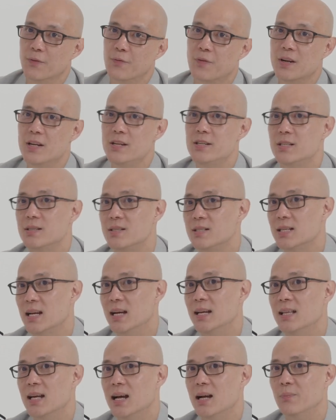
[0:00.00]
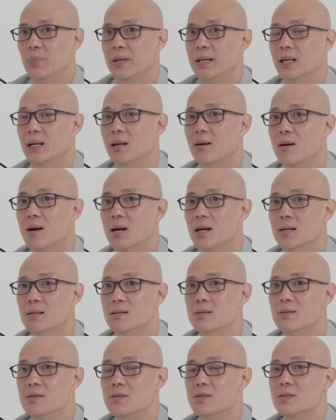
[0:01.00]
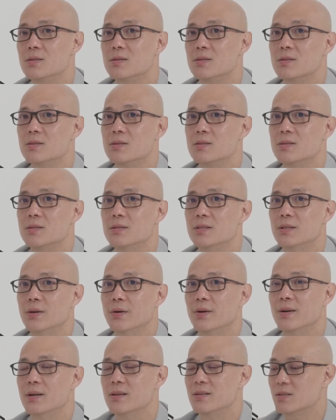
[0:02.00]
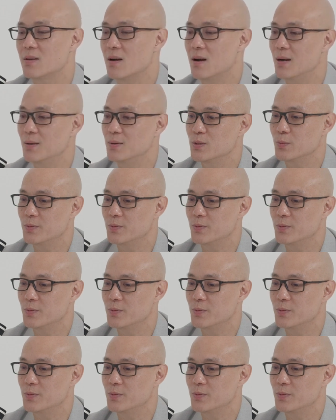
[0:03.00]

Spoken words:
Funny you should say that, because during the times,